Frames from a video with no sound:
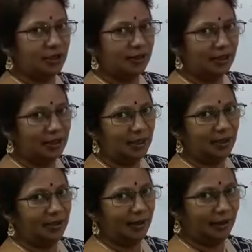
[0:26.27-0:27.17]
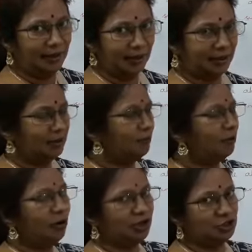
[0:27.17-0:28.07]
Again
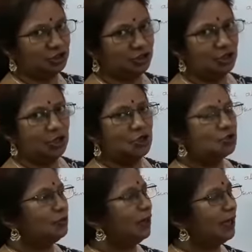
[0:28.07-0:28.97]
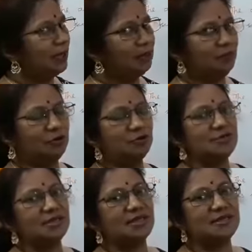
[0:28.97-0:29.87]
production. So again
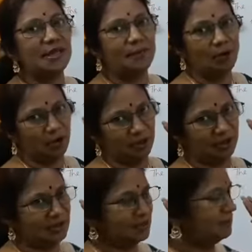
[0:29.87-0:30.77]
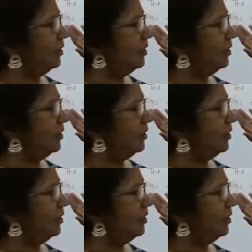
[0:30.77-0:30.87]
producing the same organism.